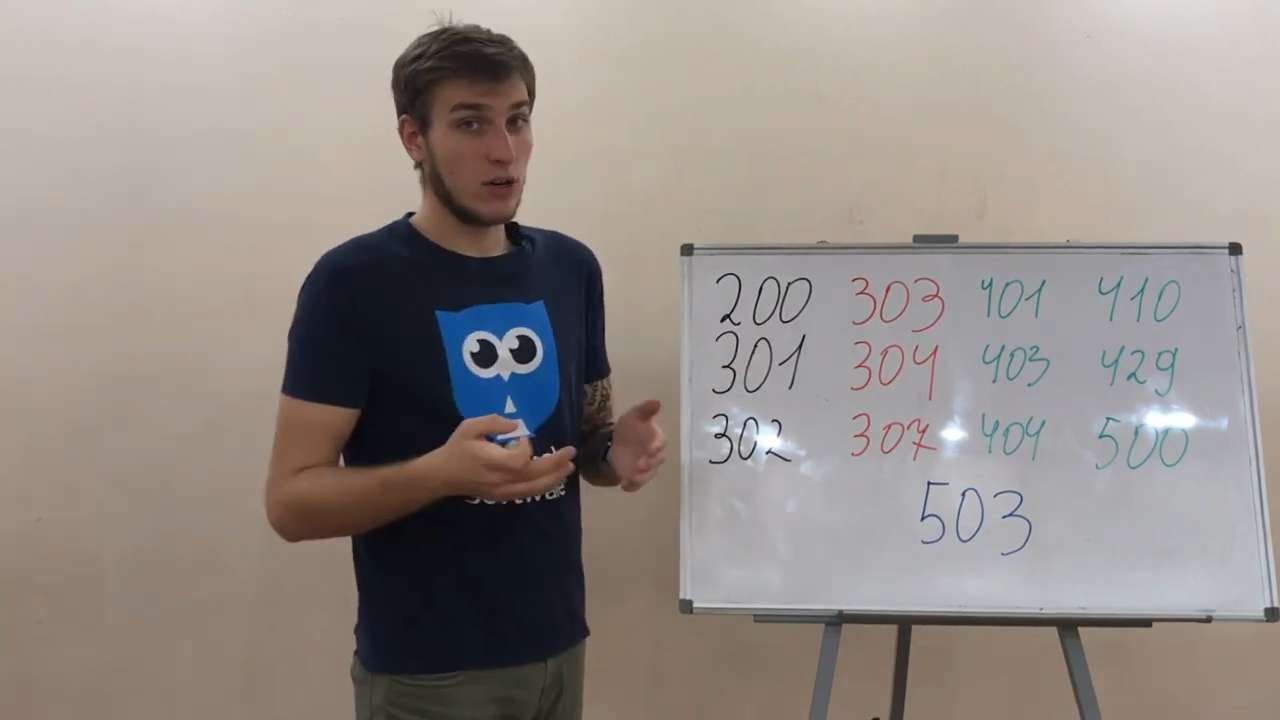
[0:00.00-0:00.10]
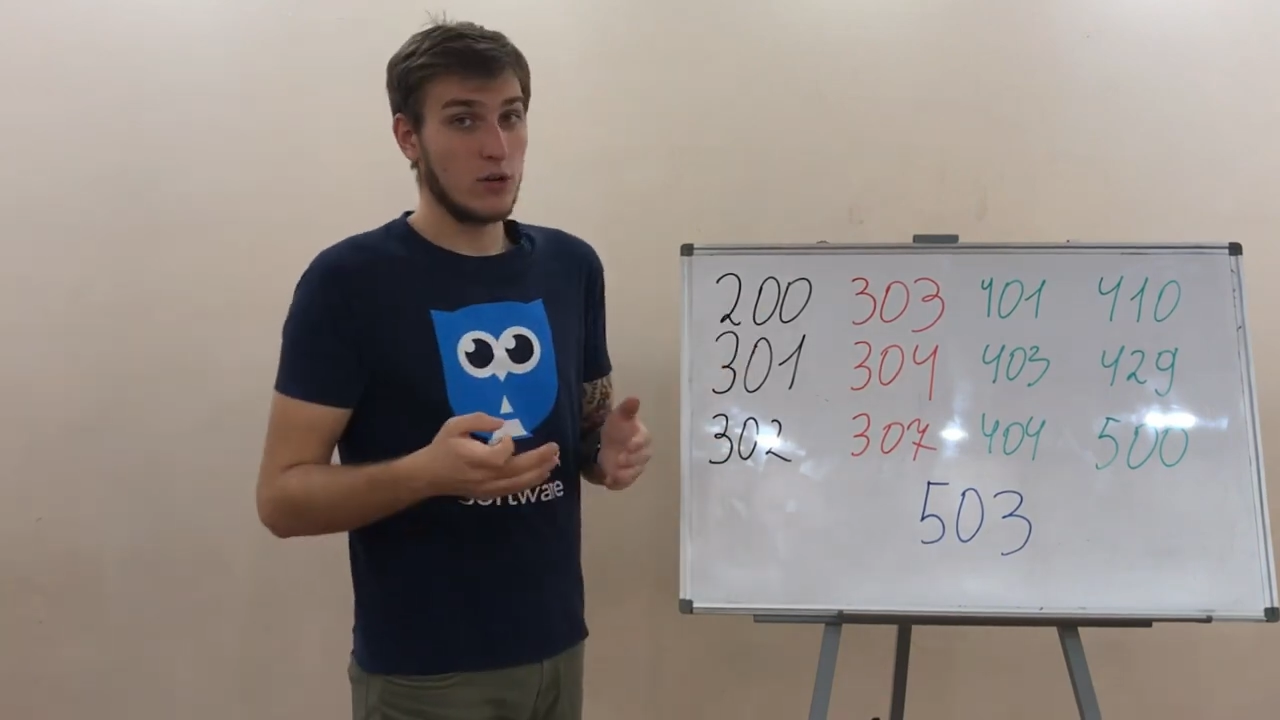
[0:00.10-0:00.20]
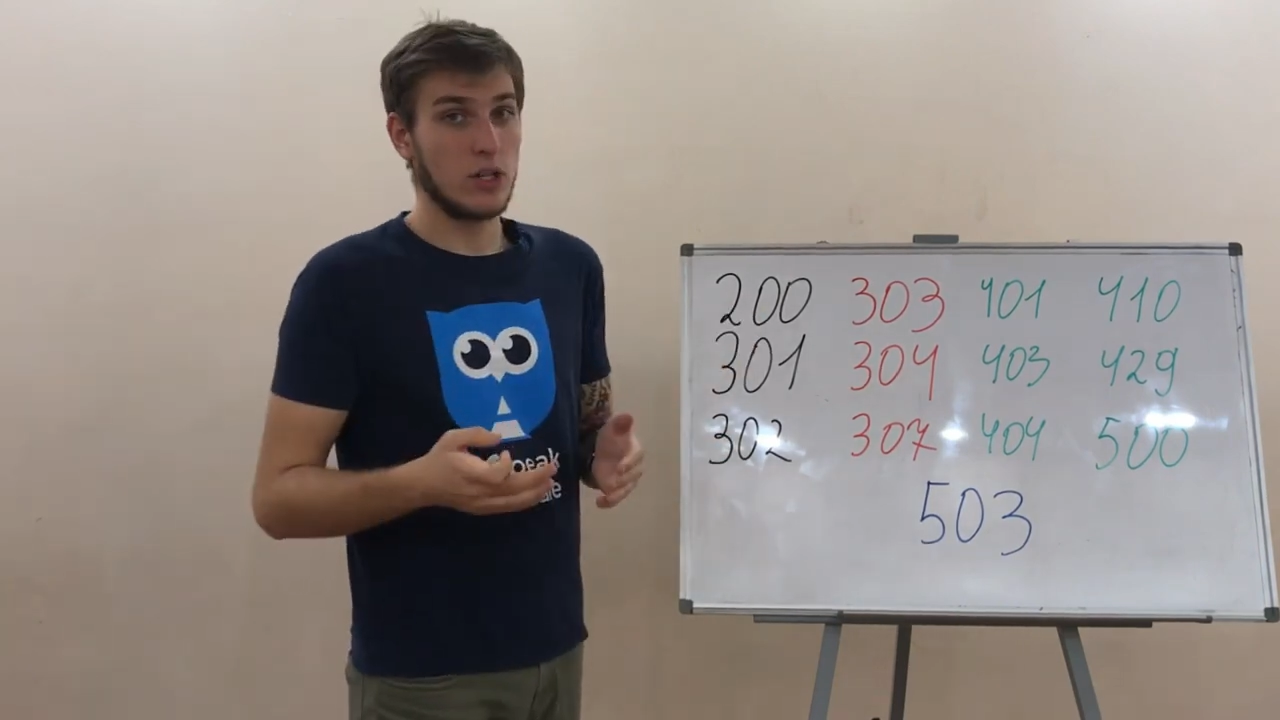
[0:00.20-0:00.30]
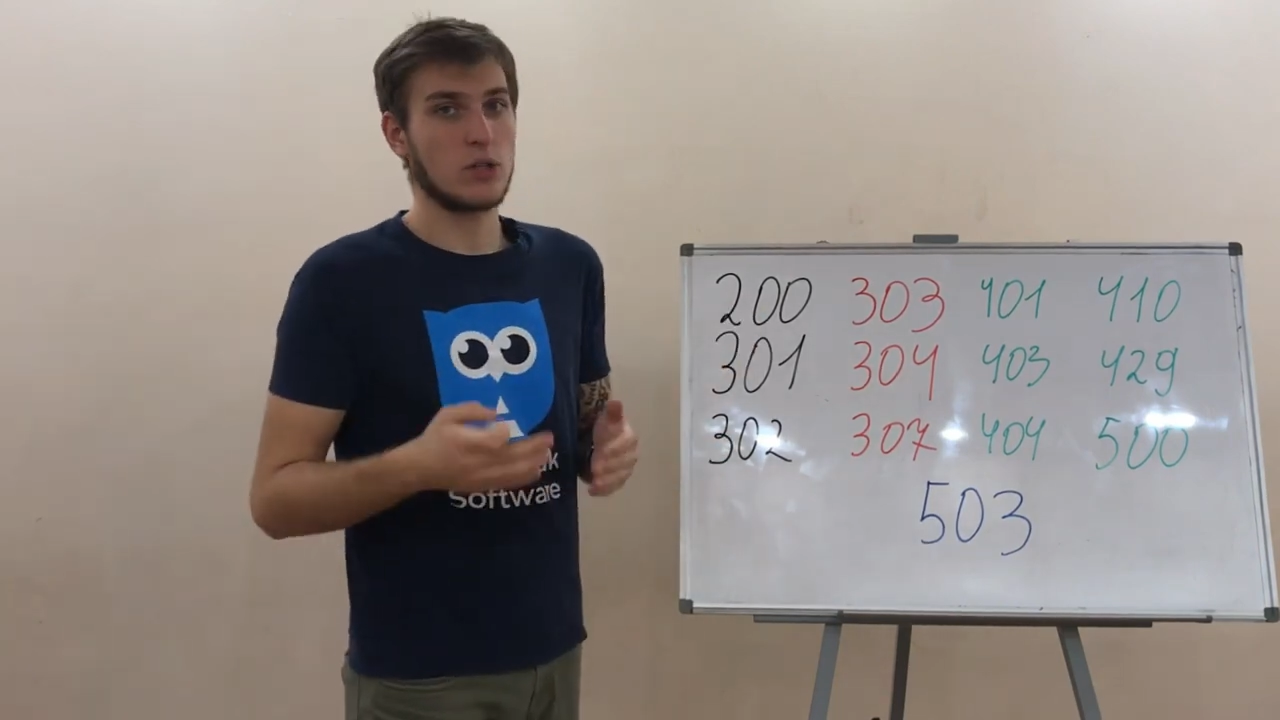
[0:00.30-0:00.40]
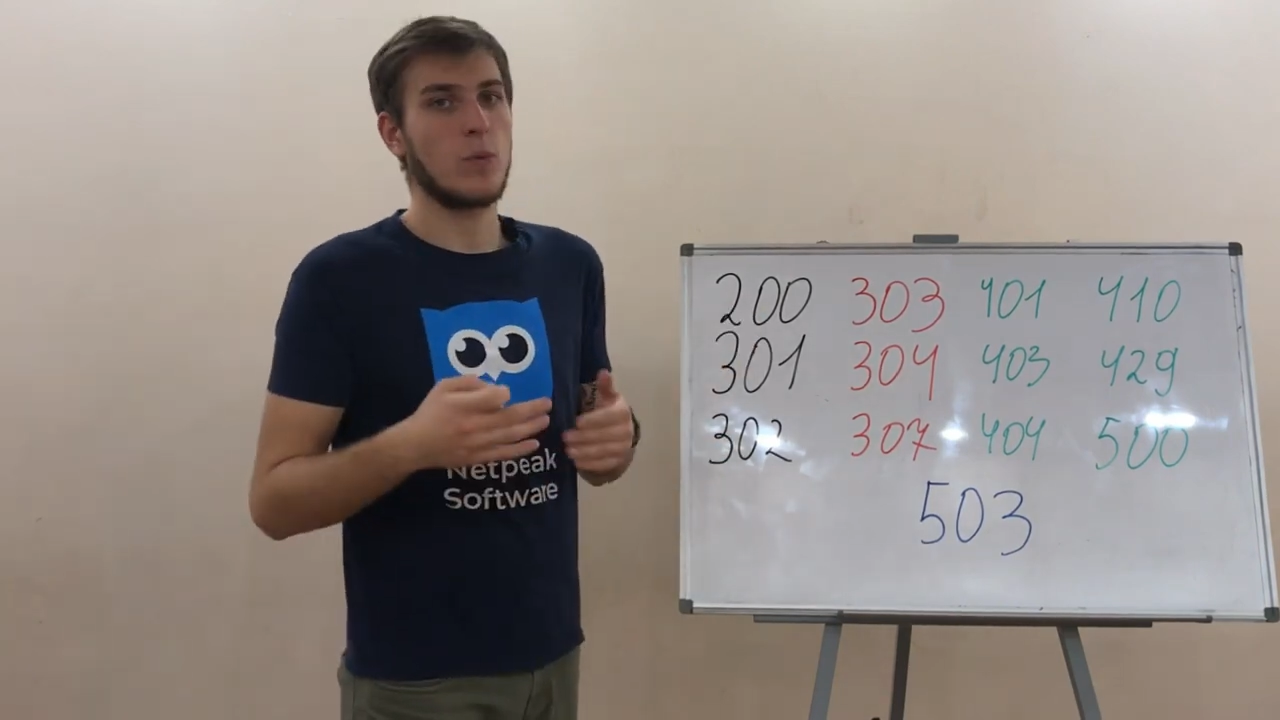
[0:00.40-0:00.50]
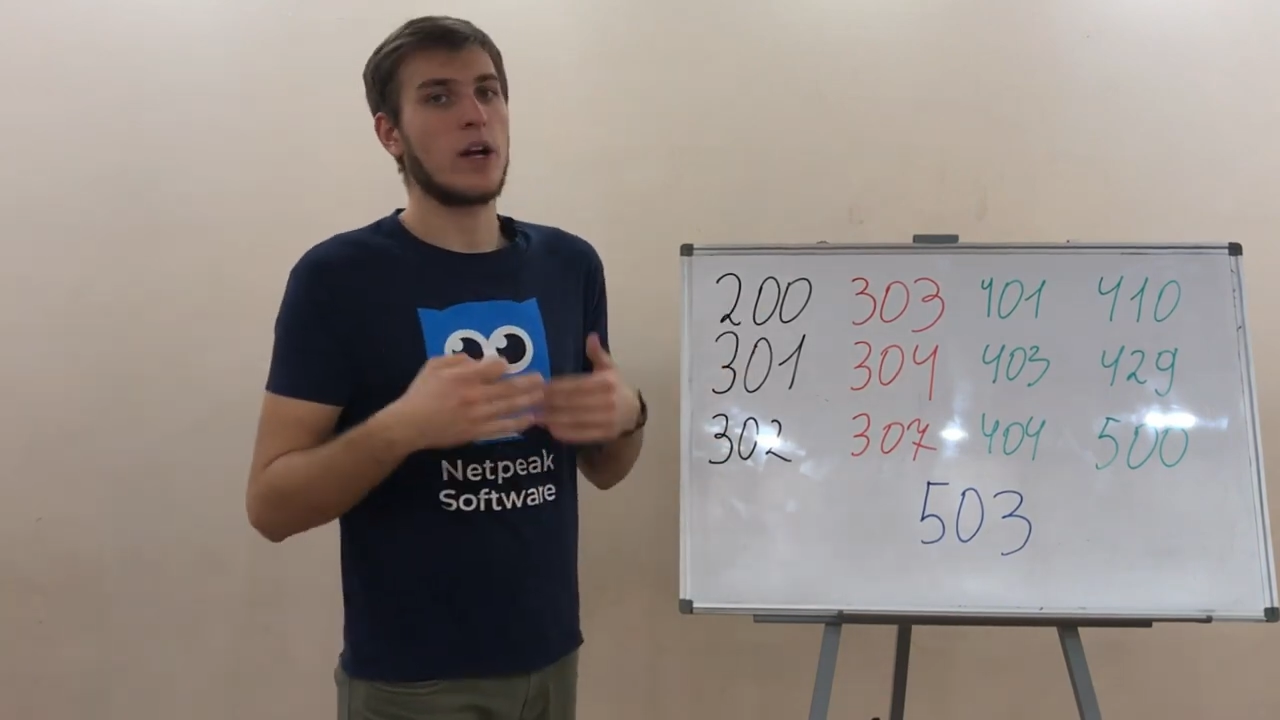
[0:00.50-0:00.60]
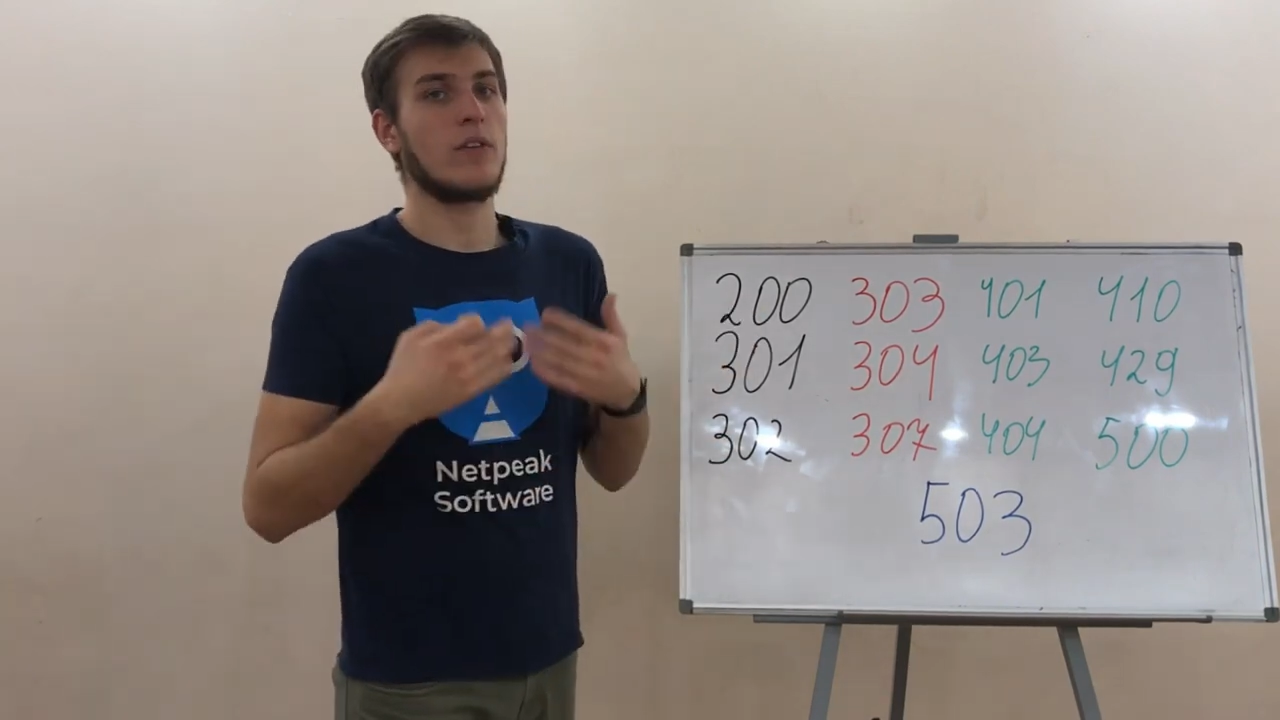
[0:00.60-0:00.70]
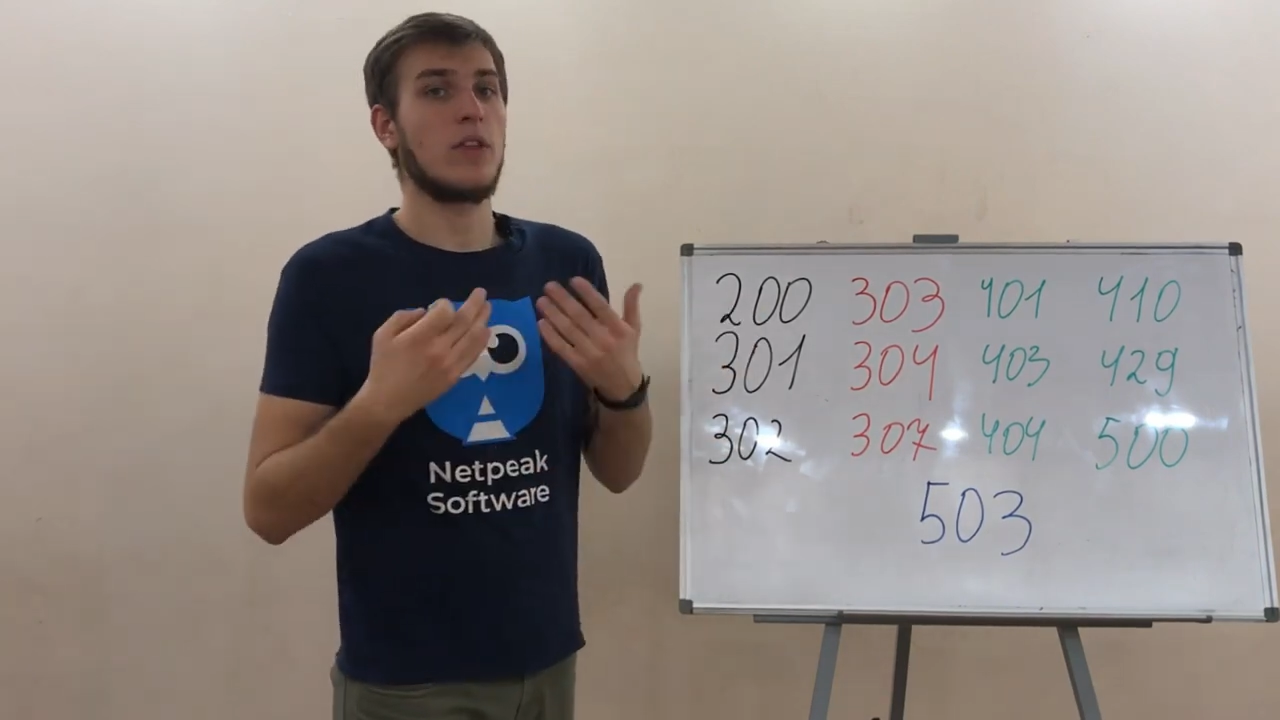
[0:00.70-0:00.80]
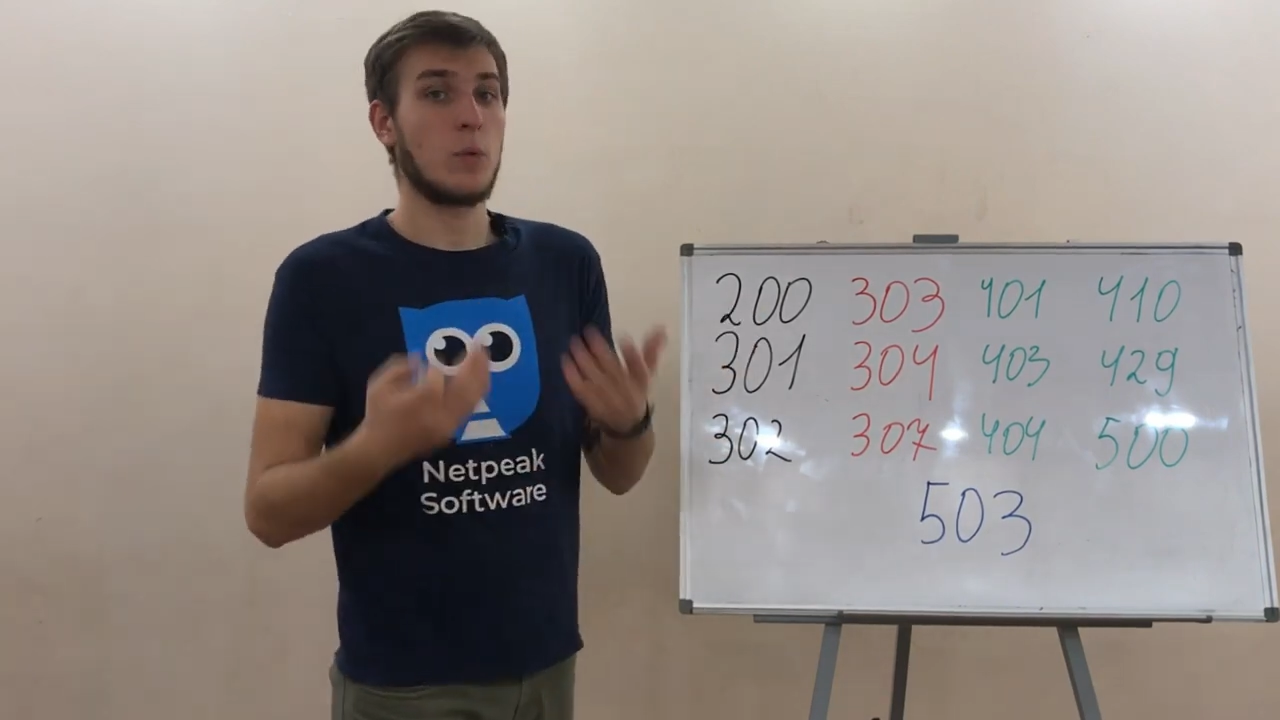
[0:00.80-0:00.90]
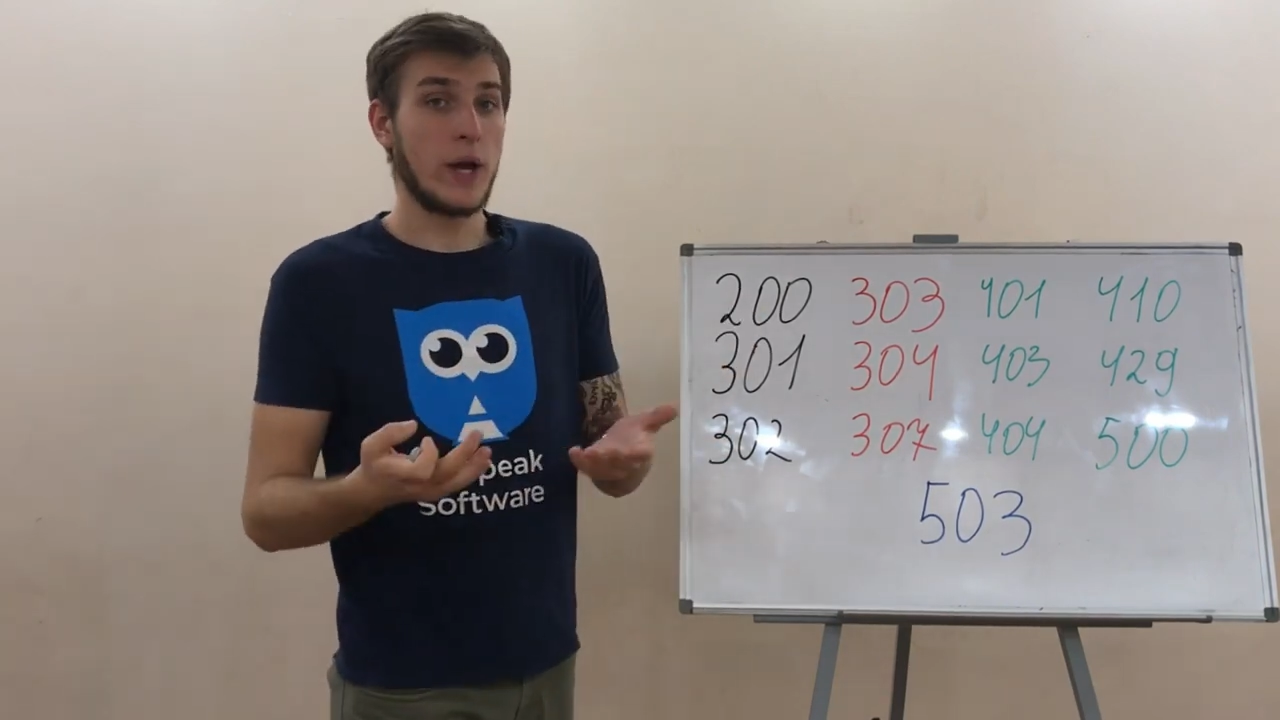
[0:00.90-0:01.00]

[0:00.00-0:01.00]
code is one of the